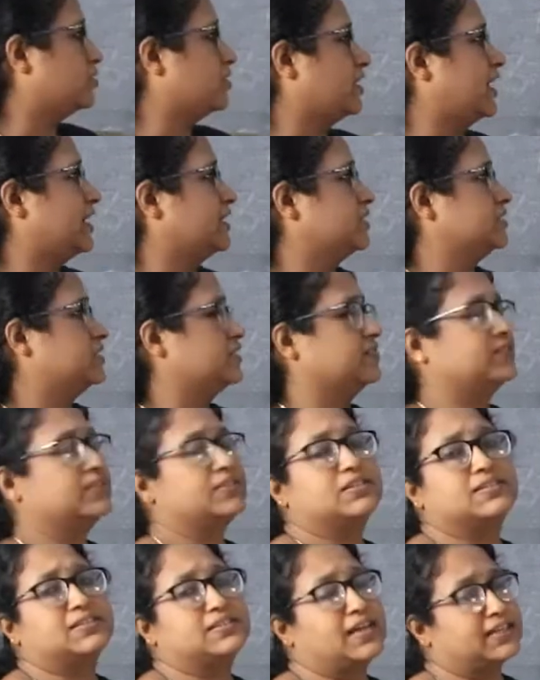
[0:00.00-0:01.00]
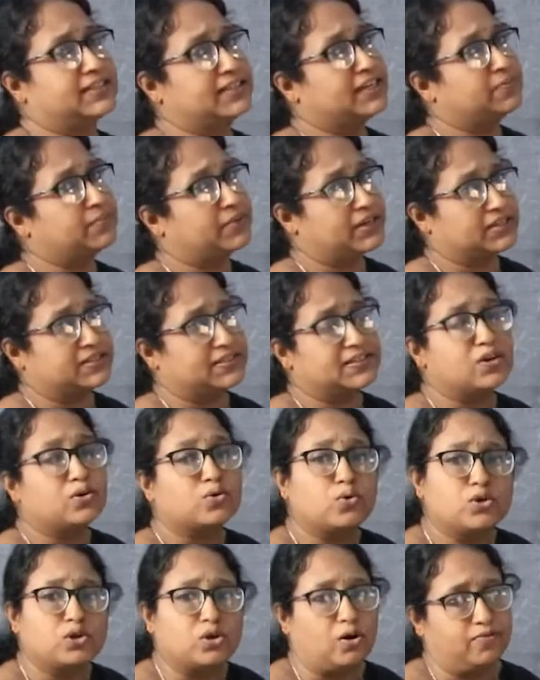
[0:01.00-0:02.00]
radish, everything is nothing but it's a
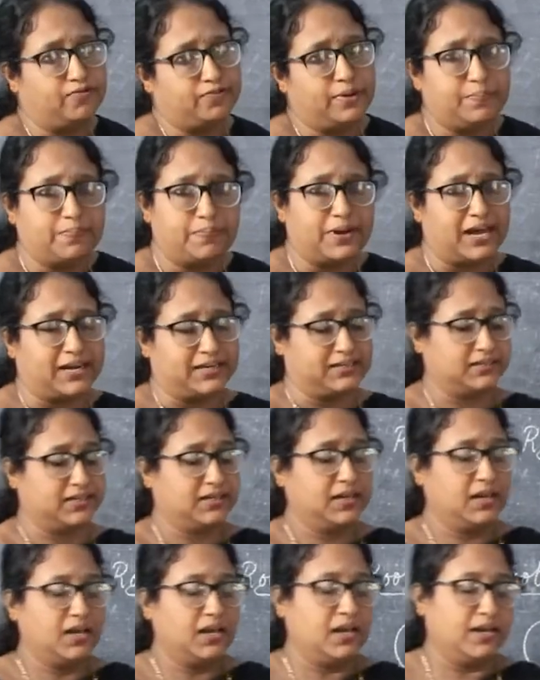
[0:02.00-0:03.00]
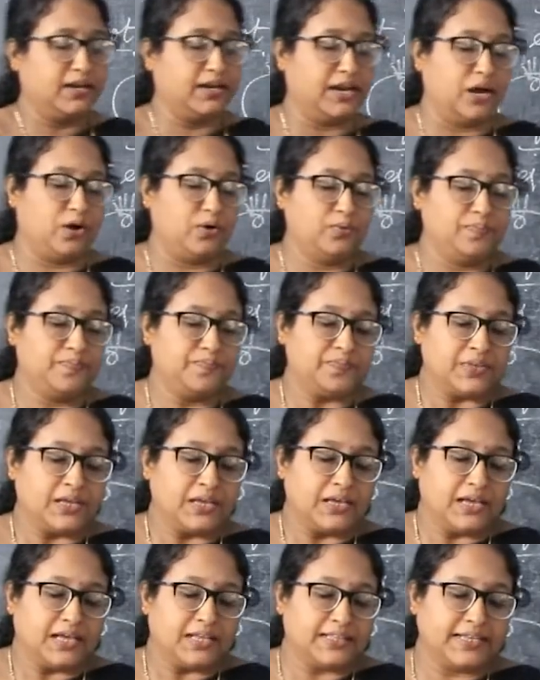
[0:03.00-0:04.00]
root of a plant. Now
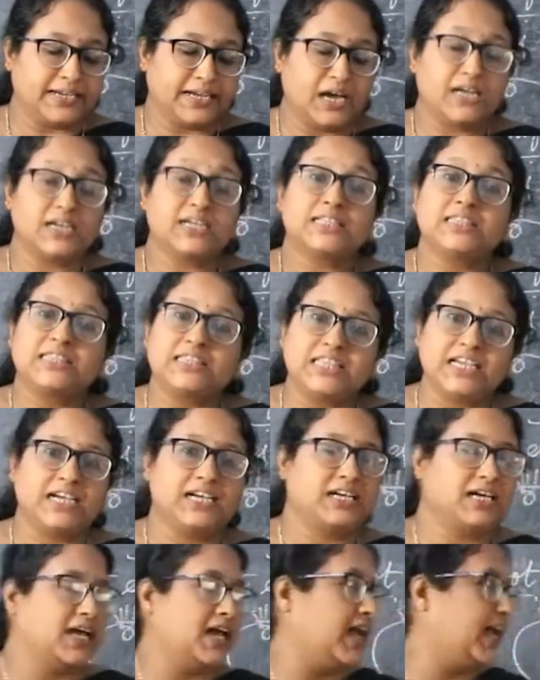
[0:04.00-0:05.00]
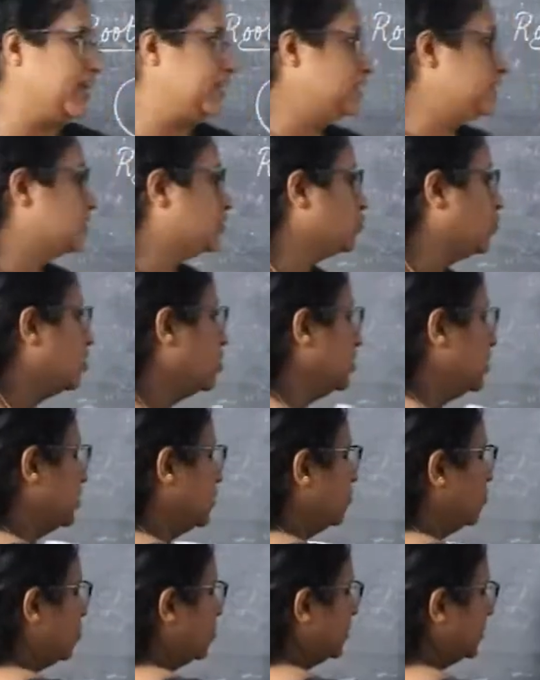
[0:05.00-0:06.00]
they are thick and
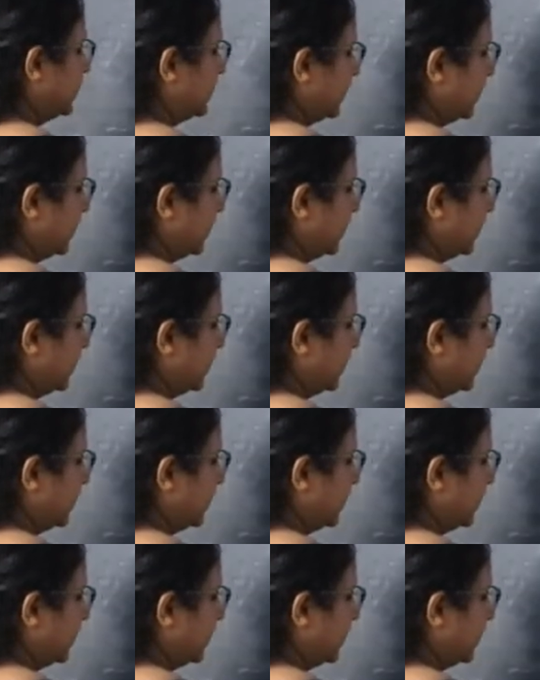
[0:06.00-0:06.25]
swollen. What they